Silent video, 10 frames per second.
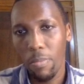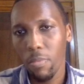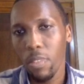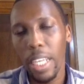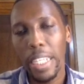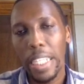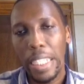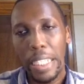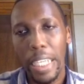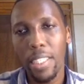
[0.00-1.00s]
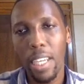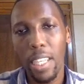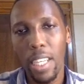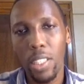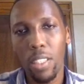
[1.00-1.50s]
say the data
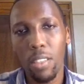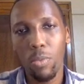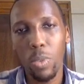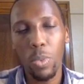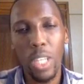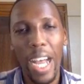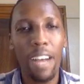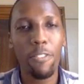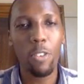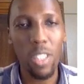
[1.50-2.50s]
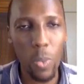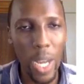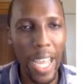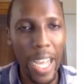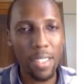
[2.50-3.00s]
that we would have on the
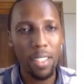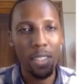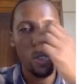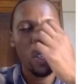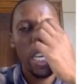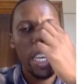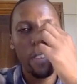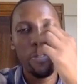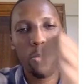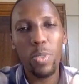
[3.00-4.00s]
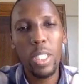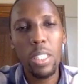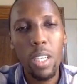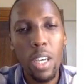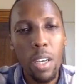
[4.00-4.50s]
y-axis. So if
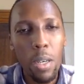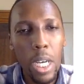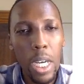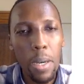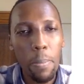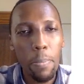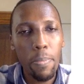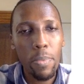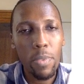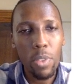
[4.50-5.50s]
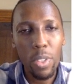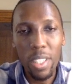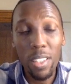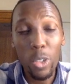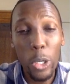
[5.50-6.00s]
we so
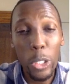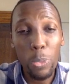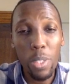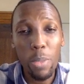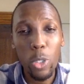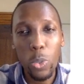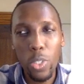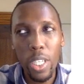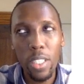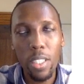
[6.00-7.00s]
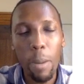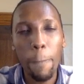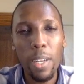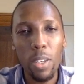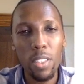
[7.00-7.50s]
this is going to be able to create a
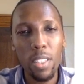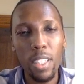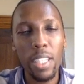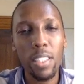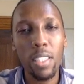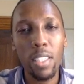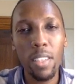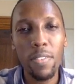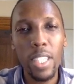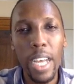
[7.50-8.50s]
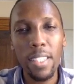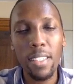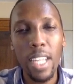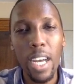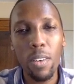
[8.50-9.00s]
plot that gives us
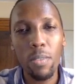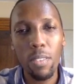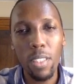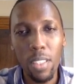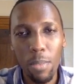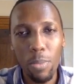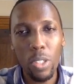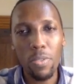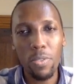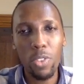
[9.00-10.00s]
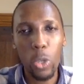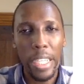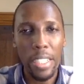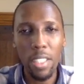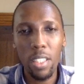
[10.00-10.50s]
now some sort of
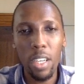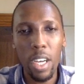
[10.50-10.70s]
trend